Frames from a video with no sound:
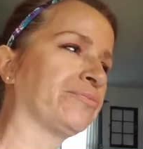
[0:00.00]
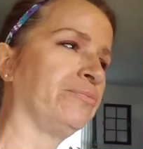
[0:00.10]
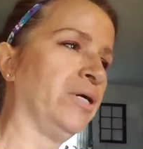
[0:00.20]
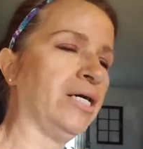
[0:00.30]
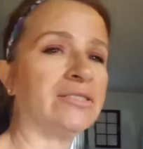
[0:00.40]

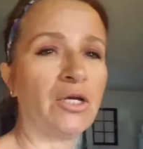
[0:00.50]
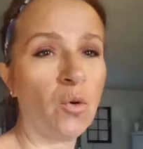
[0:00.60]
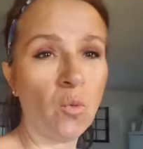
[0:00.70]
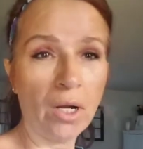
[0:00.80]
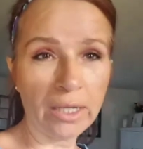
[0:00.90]
But
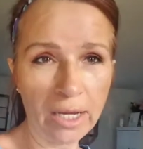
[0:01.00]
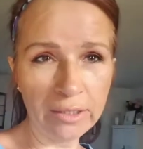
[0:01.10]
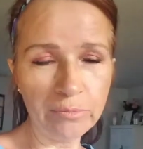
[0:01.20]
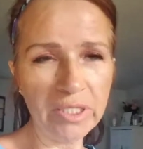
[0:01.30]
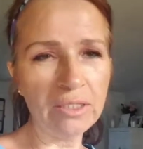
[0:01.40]
what kind
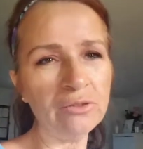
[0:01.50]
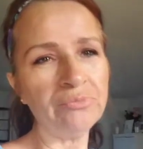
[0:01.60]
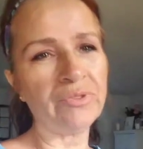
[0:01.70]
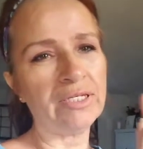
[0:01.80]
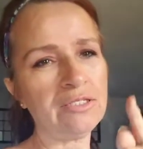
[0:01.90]
of meal
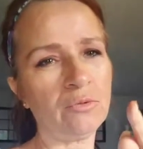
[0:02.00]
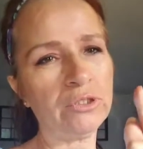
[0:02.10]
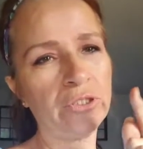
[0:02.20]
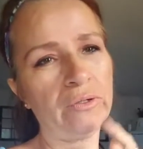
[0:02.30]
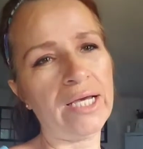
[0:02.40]
is
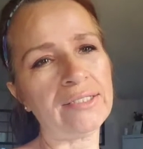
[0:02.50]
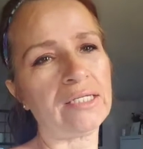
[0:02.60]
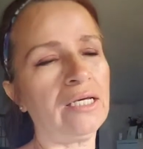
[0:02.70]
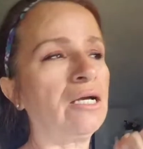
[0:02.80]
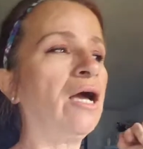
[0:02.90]
what you're
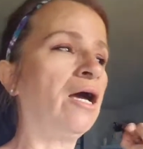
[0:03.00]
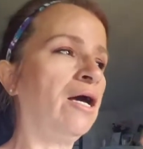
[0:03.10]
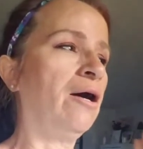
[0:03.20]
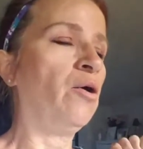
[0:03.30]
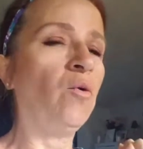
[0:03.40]

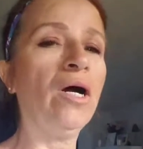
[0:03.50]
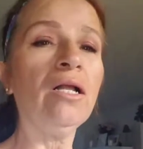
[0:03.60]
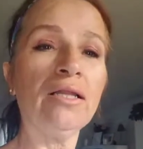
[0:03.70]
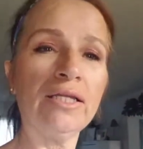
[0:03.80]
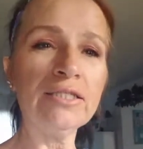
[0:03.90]
asking?
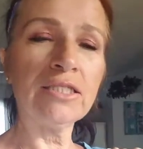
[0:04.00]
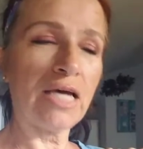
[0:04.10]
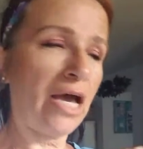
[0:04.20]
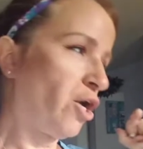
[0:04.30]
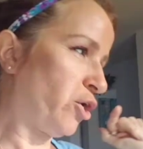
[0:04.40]
Well, let's
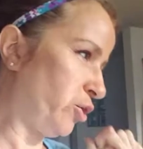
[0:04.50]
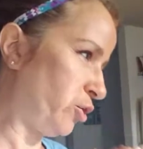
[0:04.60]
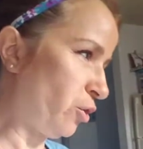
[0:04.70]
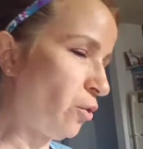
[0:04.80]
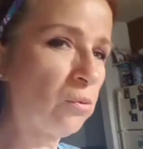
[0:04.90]

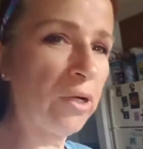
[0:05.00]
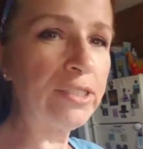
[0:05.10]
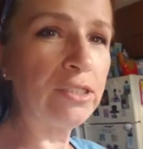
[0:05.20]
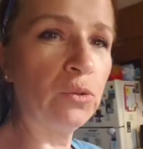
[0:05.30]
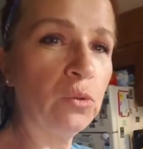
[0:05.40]
go right
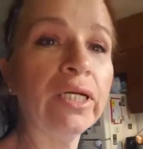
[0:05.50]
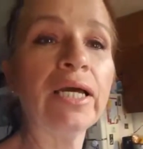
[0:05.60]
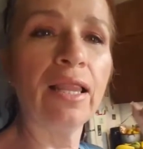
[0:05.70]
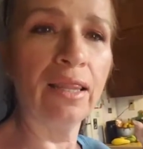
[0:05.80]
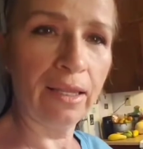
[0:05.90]
to it
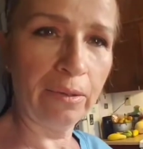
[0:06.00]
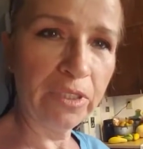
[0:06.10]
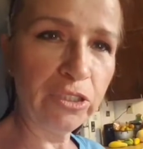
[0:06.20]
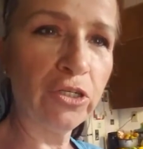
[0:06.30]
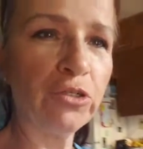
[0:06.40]
and let me
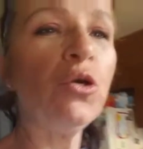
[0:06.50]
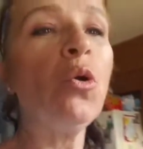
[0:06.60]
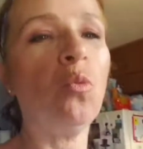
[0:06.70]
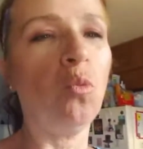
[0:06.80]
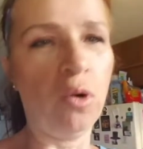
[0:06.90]
show you
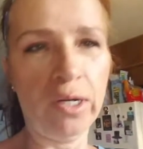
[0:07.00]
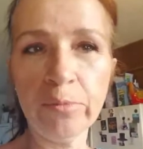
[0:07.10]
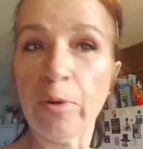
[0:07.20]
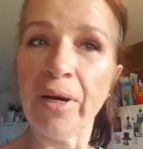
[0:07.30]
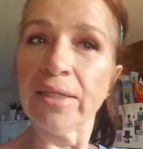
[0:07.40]
what I'm
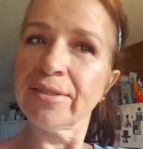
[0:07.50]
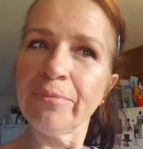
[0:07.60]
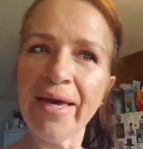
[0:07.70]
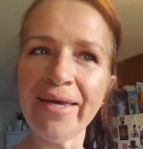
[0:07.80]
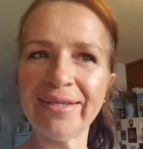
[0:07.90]
about to
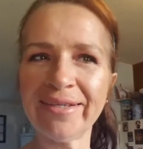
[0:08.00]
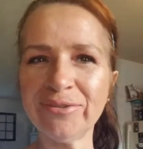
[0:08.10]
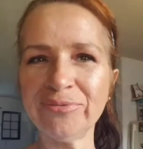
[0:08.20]
make.